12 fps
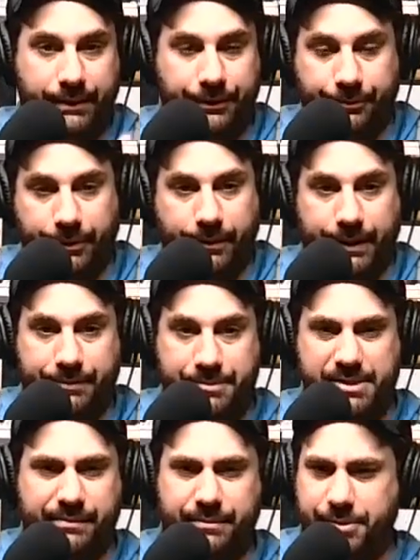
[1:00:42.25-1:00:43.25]
3 wide
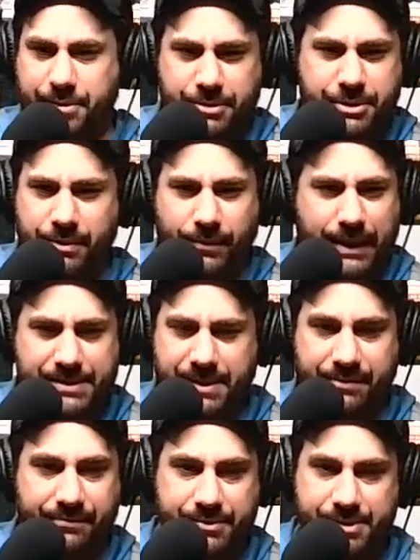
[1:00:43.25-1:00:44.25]
receivers. Christian
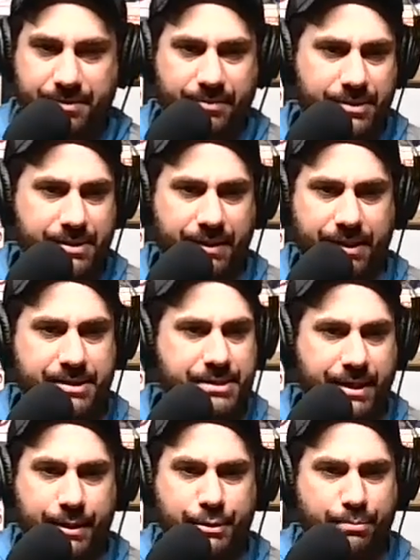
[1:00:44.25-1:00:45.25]
Watson, for some reason, likes to catch